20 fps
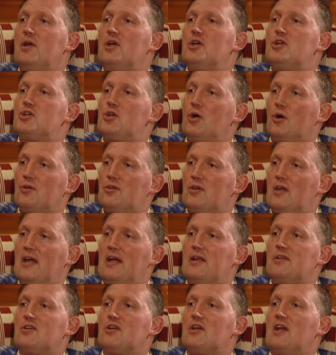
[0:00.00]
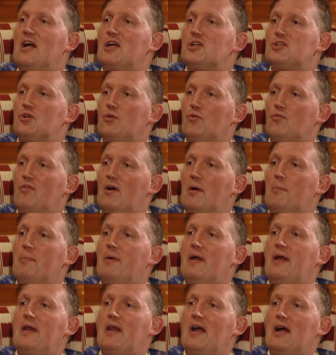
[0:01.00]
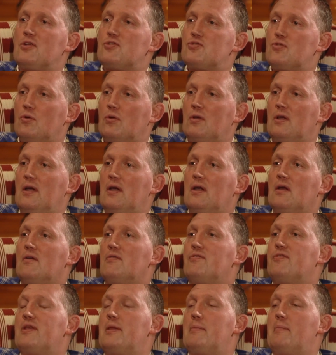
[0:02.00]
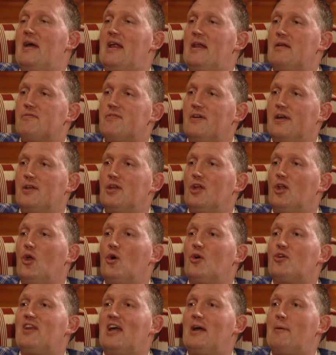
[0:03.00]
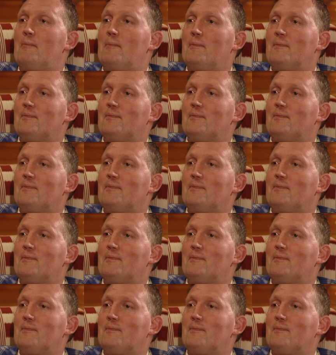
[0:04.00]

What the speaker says: shot at international rugby, and that's only for the benefit in the long term.